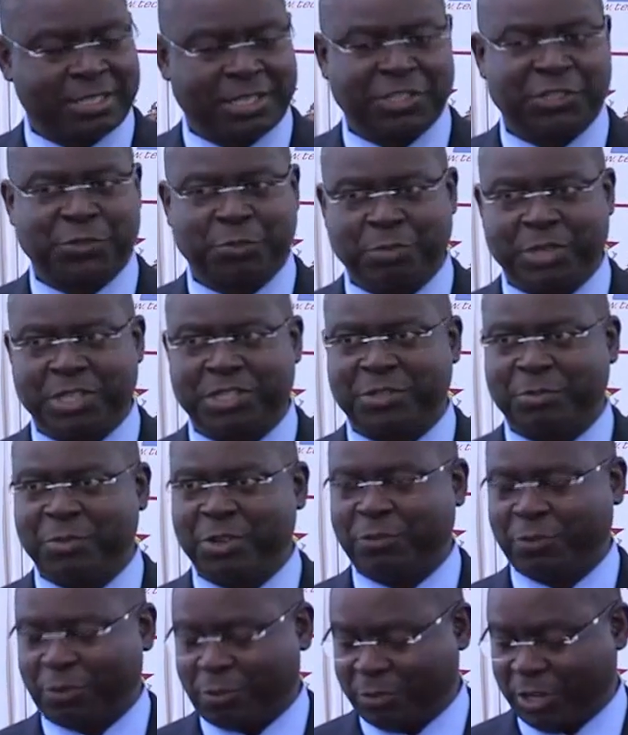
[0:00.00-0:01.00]
dismissed
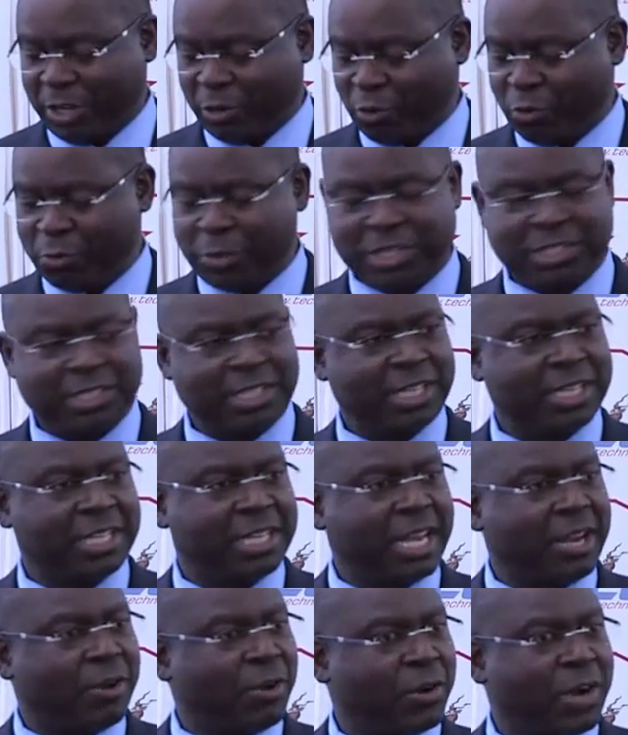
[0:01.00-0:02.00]
me from the room and
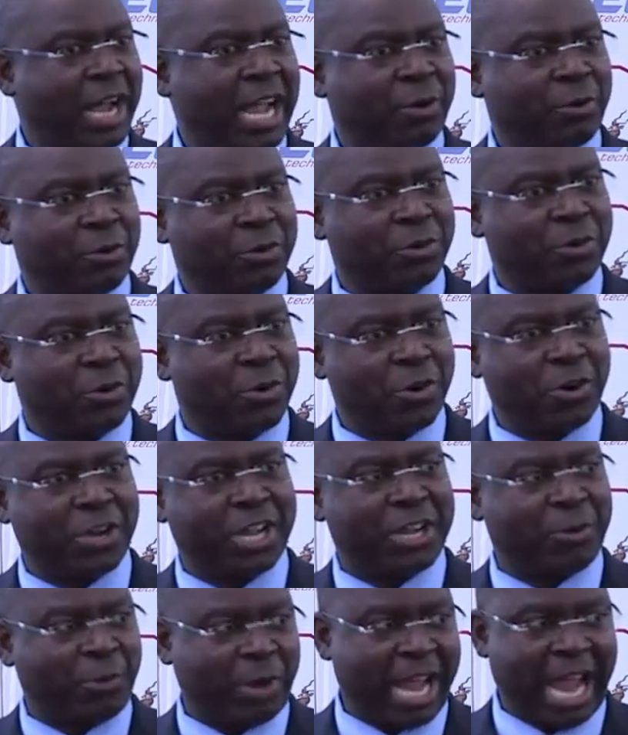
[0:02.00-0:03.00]
said, look, I could go
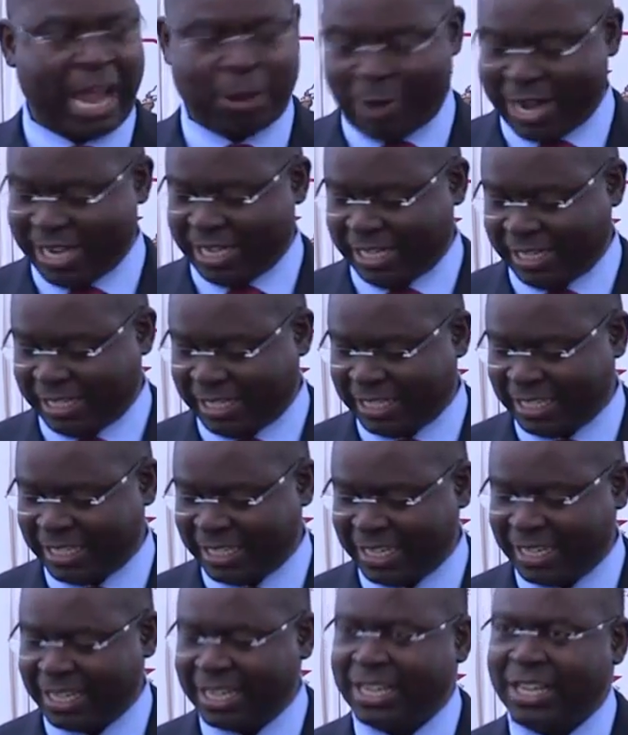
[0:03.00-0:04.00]
anywhere I
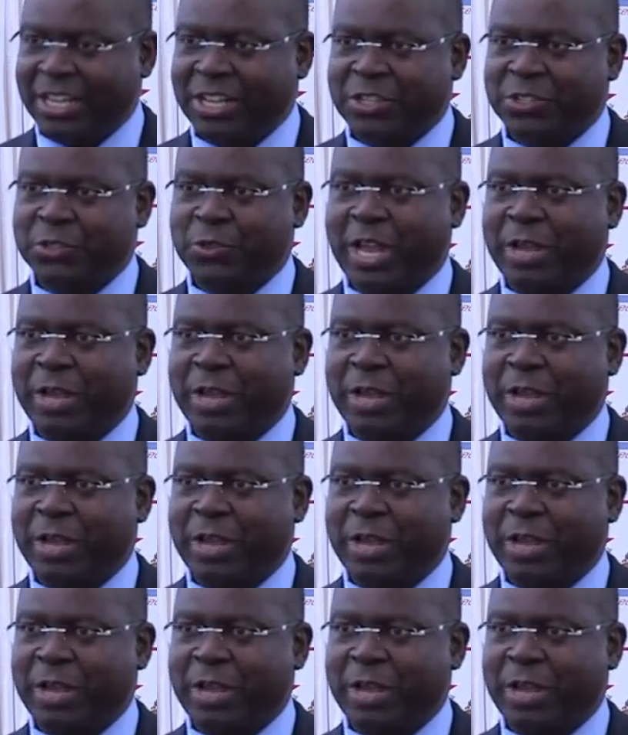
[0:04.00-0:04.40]
wanted.